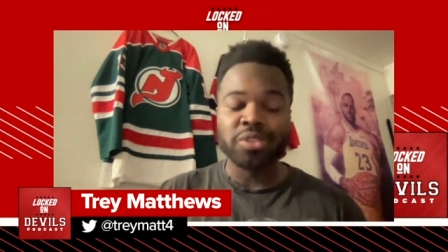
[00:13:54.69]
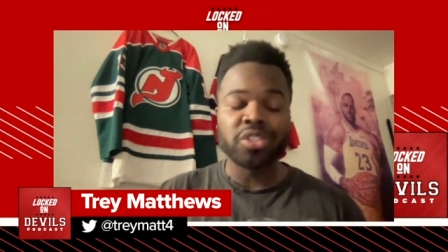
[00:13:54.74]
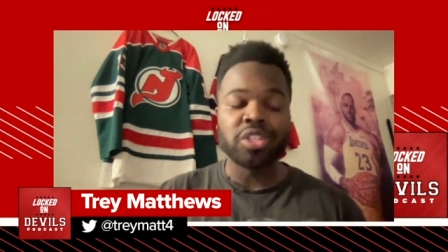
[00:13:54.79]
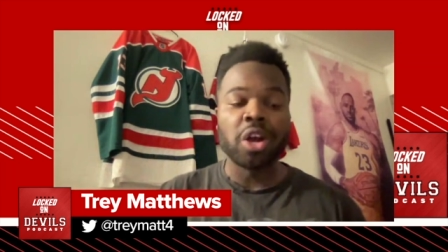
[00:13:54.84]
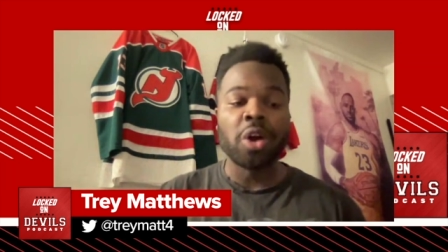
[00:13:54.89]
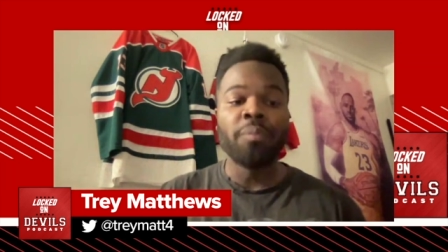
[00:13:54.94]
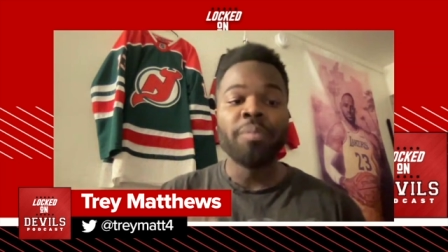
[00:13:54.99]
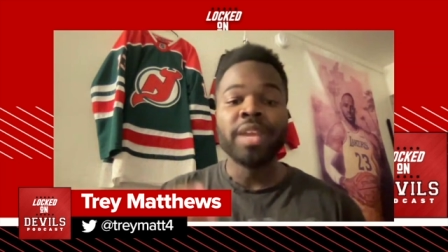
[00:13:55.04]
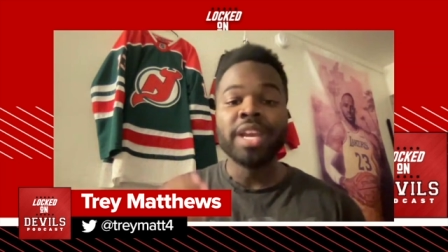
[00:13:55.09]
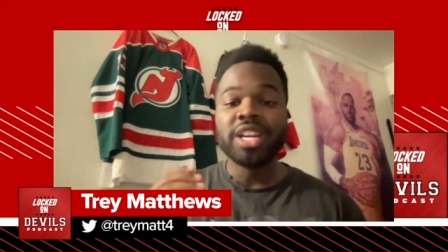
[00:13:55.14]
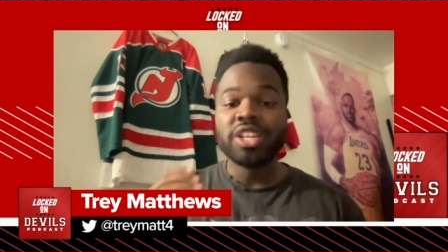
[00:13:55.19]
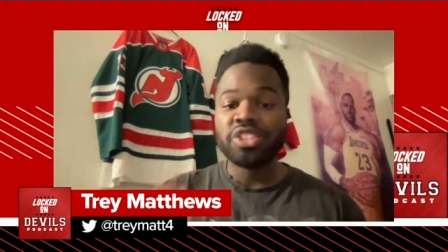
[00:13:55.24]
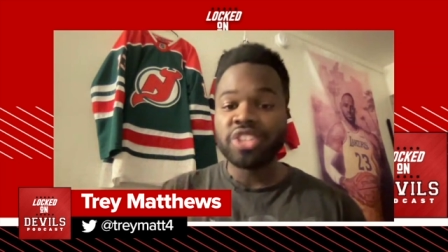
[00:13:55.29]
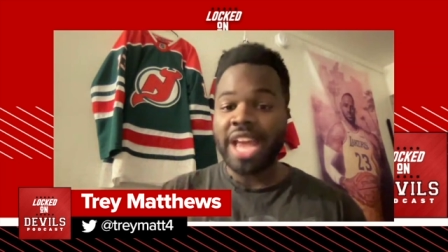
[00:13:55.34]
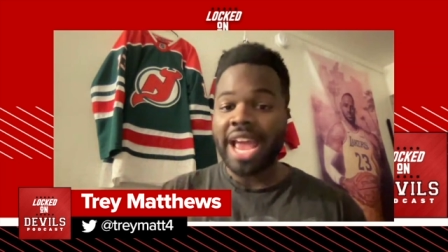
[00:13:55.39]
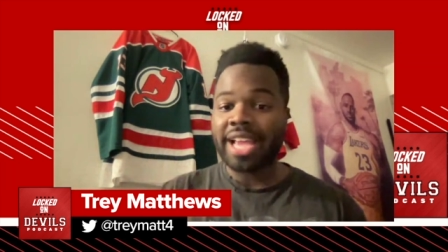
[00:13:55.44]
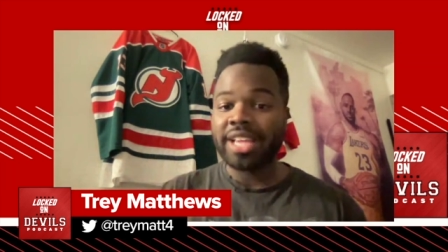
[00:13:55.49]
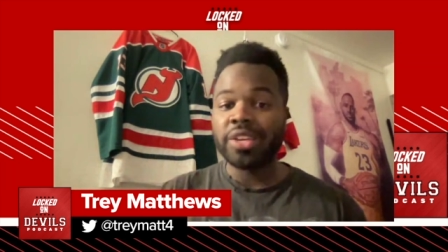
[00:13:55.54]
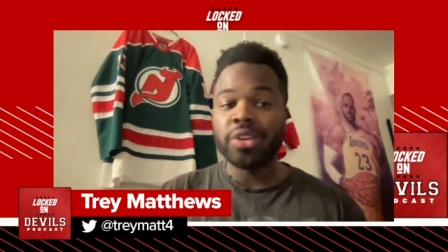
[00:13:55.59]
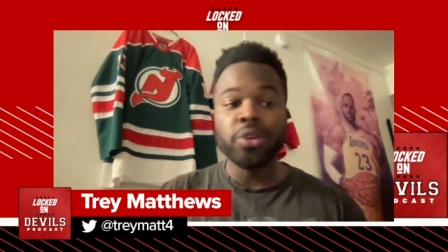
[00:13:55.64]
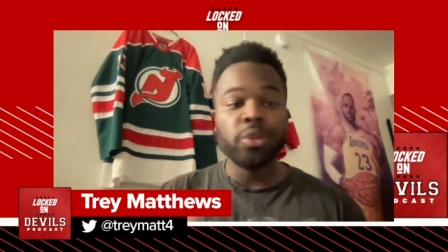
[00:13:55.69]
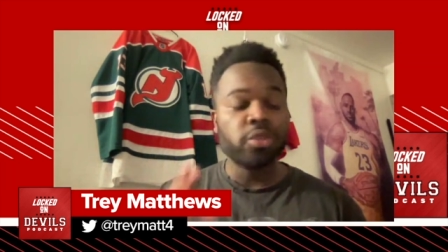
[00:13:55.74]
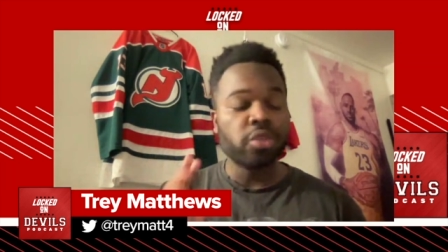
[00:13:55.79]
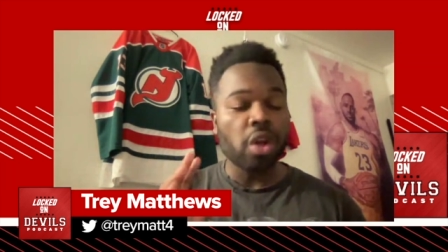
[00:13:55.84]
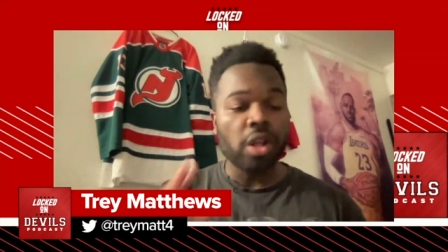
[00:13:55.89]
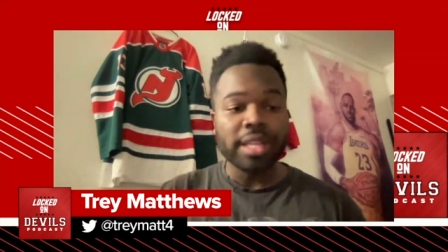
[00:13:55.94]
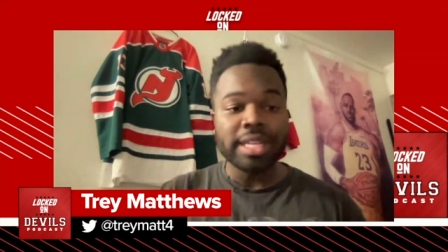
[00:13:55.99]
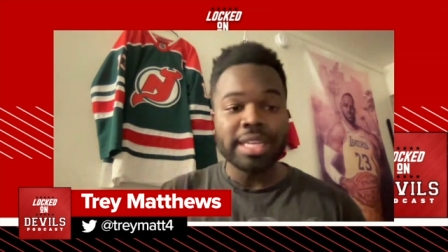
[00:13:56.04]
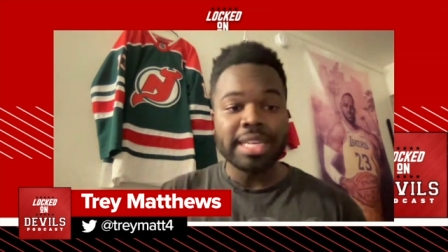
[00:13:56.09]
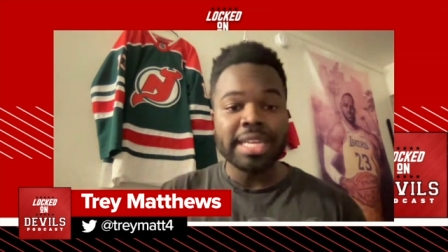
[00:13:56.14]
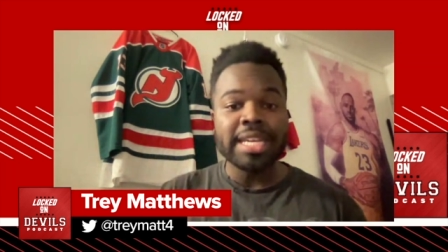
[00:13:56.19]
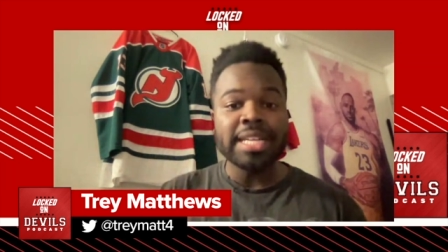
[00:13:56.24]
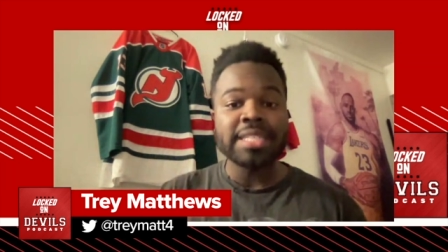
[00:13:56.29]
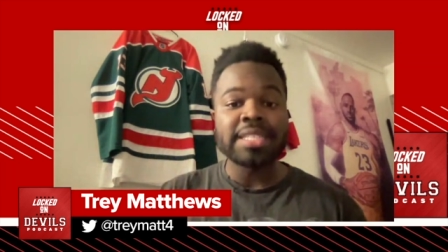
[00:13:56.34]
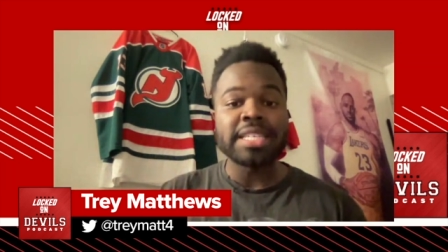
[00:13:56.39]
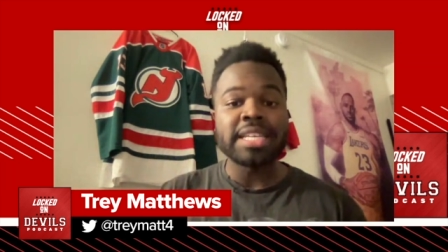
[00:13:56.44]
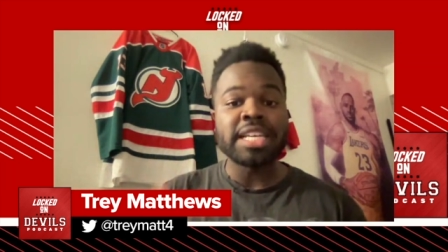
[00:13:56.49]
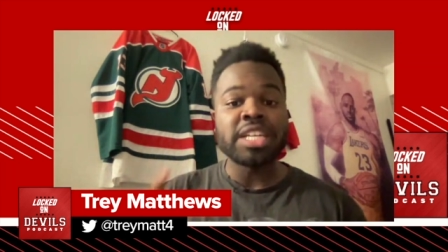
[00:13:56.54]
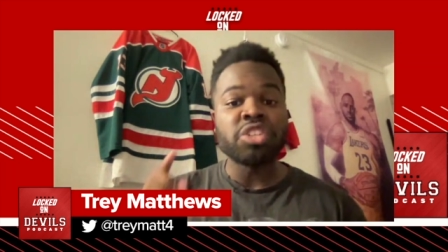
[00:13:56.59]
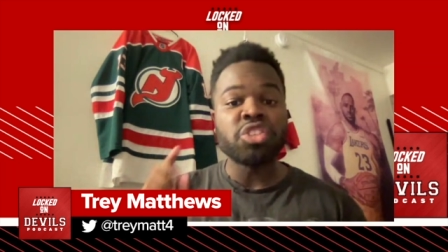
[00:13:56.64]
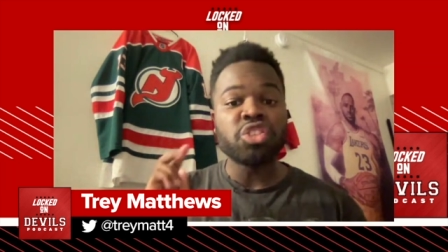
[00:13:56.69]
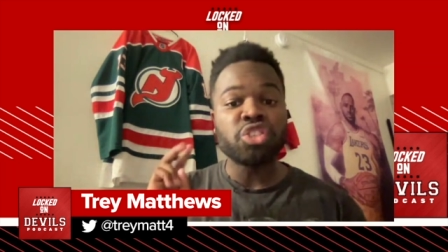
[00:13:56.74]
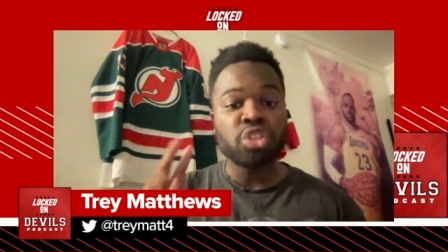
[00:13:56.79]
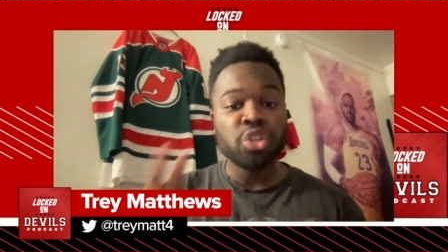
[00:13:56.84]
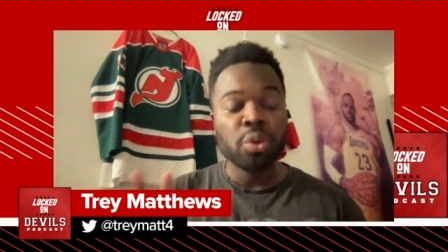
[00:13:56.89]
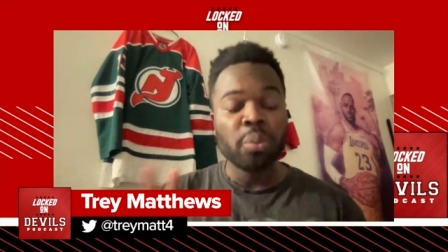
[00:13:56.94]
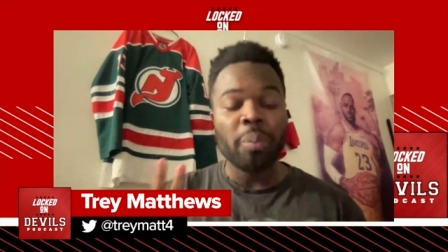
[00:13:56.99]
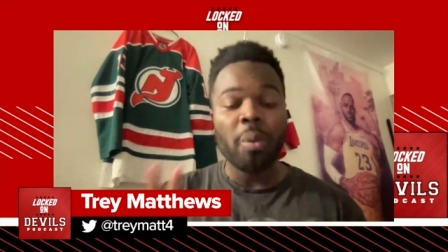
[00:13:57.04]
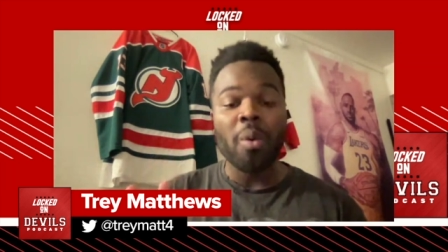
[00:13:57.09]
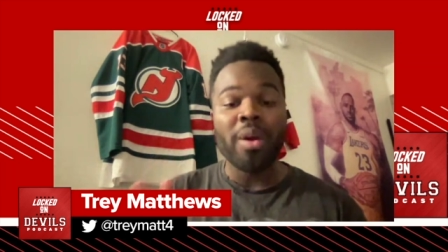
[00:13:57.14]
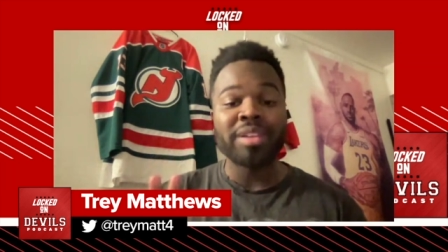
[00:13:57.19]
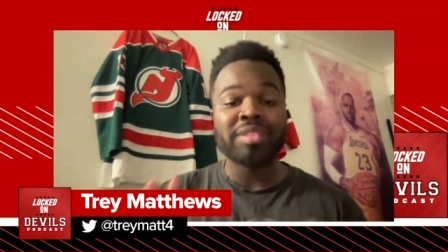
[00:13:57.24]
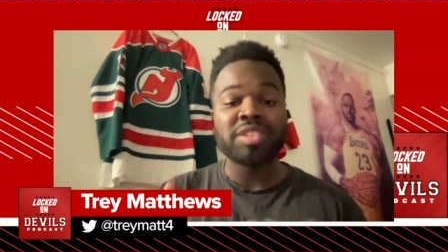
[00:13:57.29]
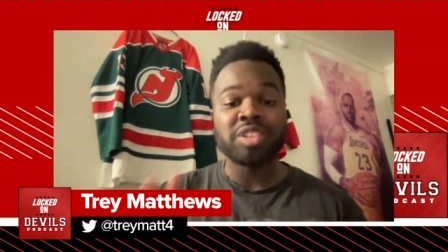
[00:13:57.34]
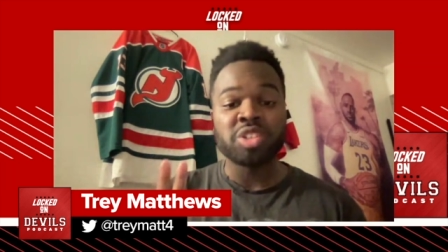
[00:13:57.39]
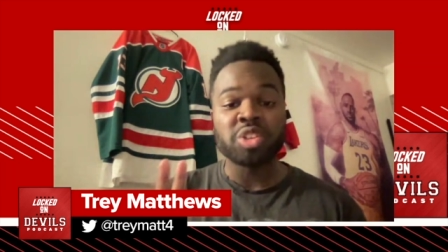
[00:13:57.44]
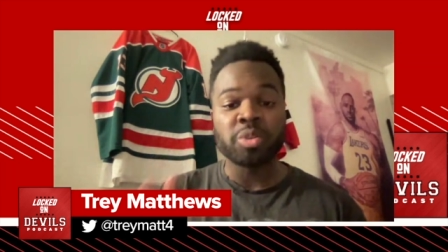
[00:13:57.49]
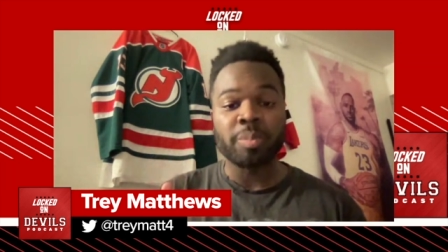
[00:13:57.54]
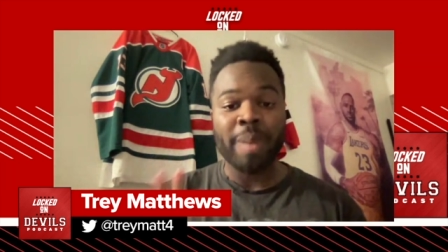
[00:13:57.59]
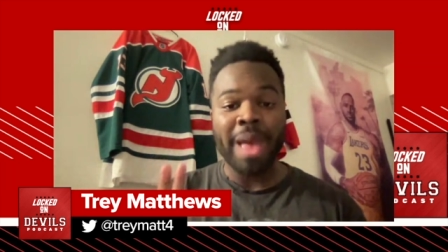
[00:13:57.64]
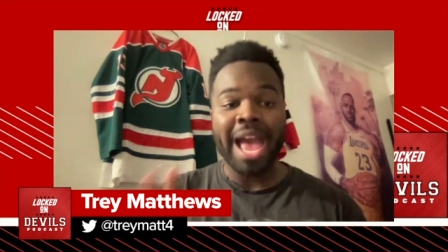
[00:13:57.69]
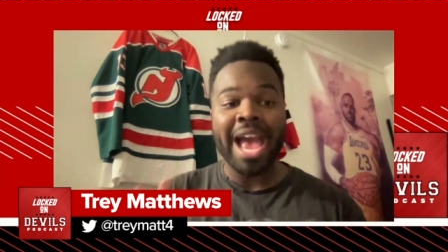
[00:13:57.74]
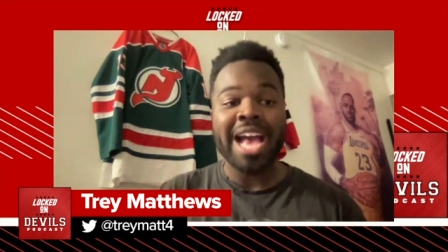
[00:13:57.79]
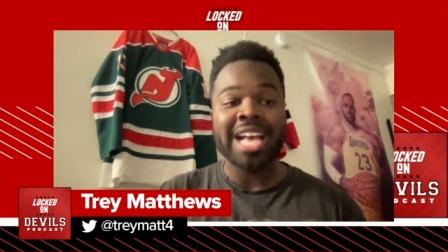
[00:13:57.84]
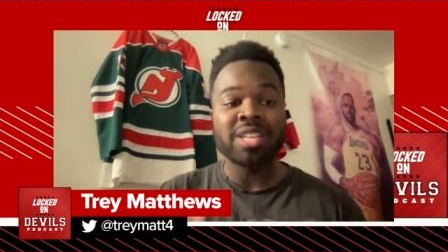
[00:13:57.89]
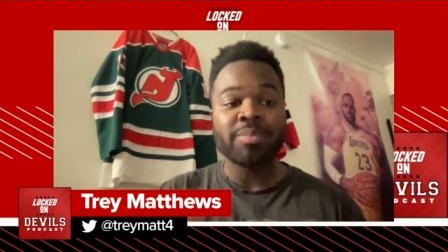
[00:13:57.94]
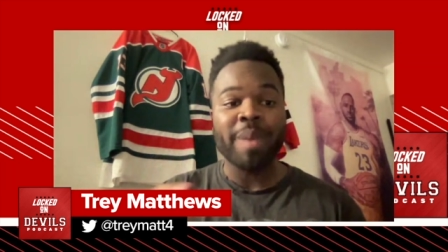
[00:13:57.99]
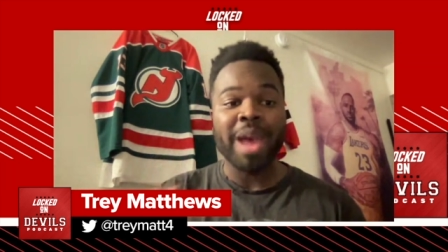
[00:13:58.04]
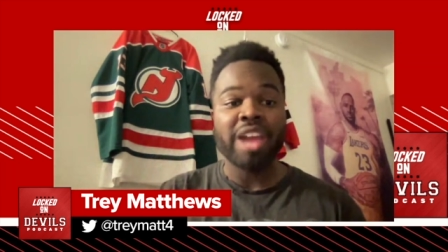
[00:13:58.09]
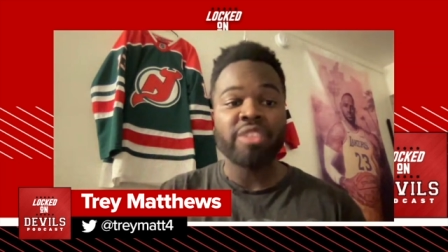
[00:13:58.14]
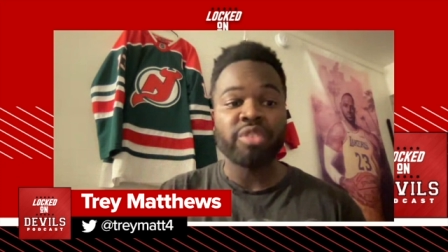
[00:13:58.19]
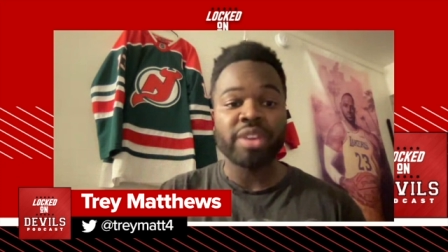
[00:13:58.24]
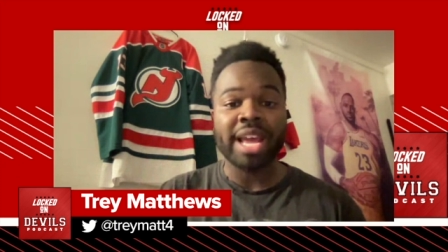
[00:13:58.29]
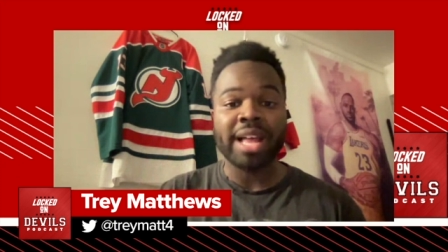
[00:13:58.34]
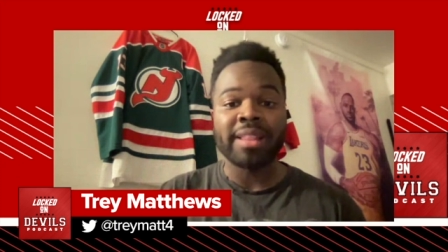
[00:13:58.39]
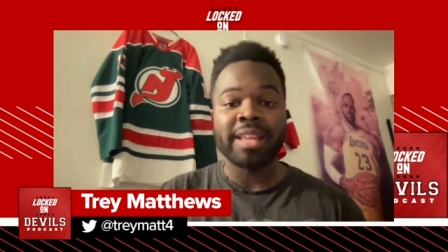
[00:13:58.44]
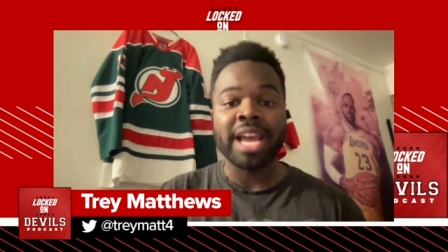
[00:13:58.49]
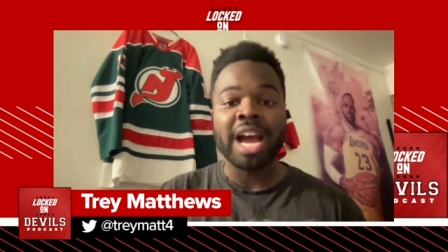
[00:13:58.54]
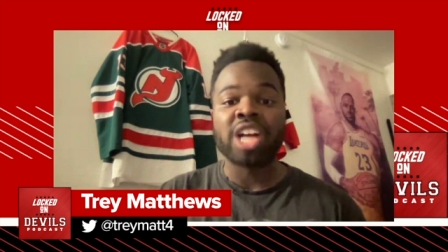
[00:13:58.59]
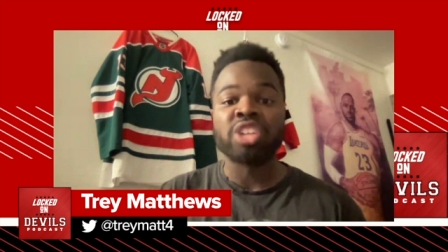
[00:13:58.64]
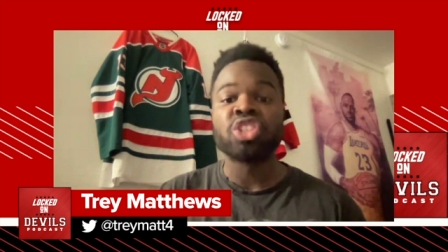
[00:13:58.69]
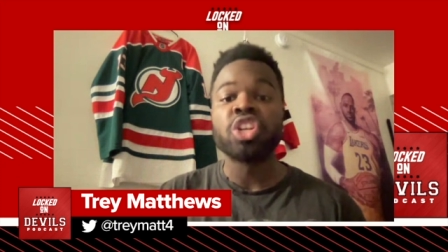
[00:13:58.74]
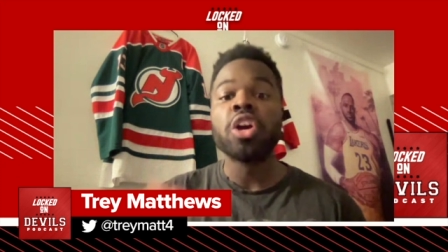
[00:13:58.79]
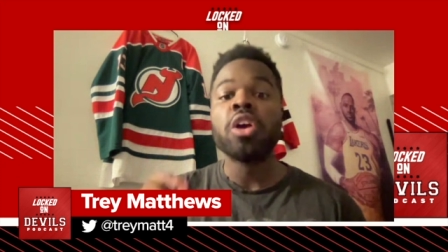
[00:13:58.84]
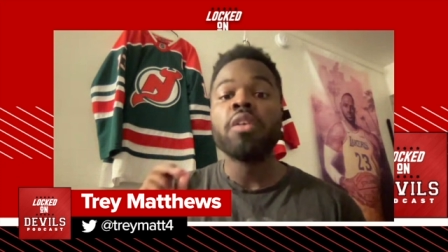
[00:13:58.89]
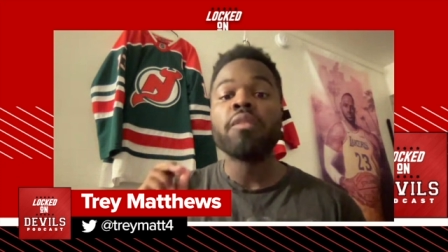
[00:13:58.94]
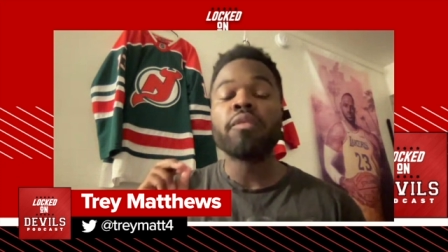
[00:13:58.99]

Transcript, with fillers: So Jack Hughes, all he needs is two points to surpass Patrik Elias